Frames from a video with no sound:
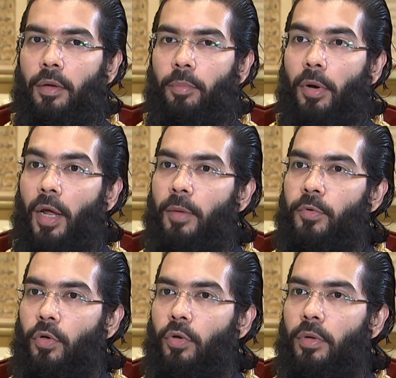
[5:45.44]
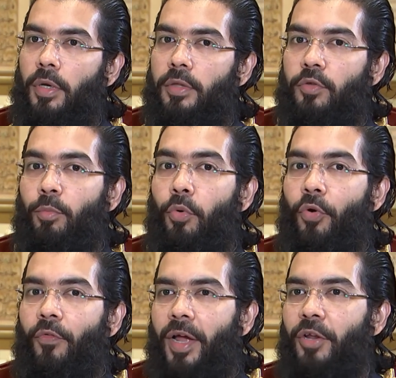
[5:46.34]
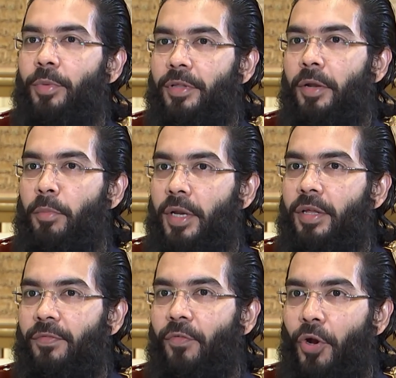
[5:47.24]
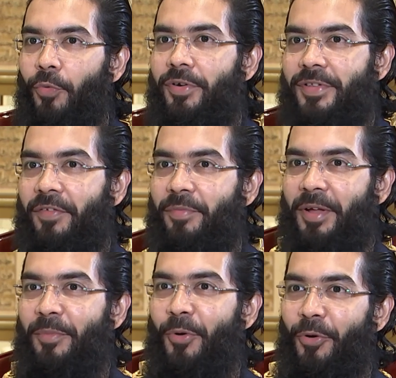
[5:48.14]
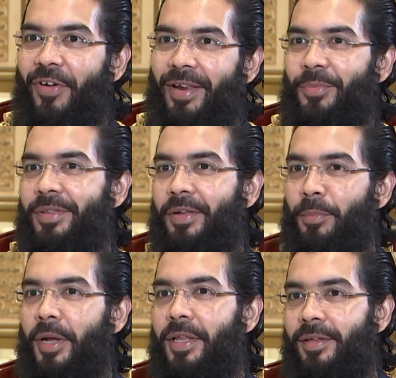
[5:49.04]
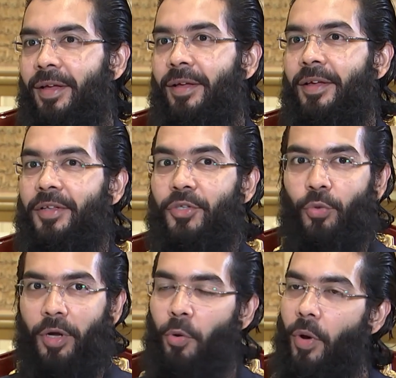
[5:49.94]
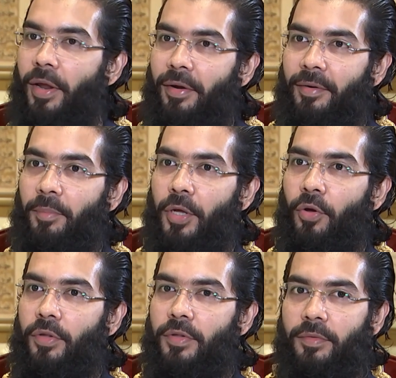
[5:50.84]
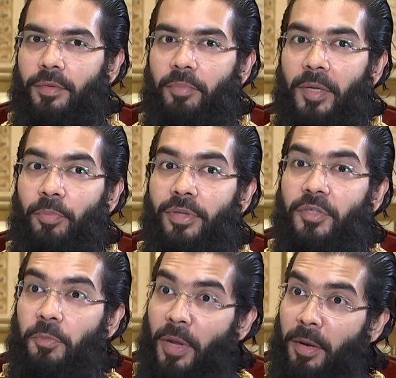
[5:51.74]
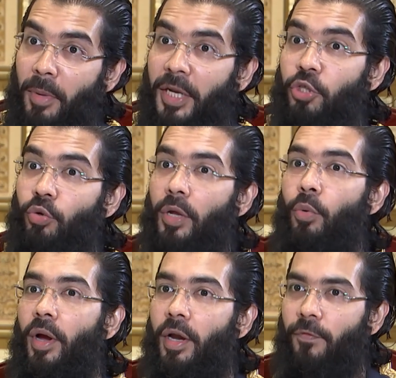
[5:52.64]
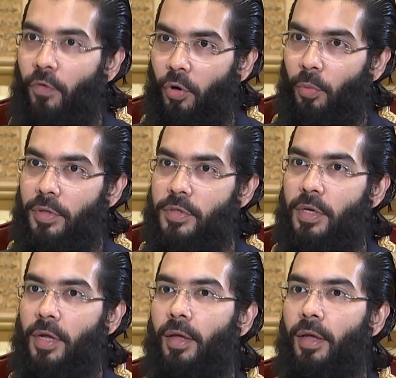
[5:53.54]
perhaps, it's more valuable than money. Followers have become more valuable than money to acquire, because people spend money to acquire followers.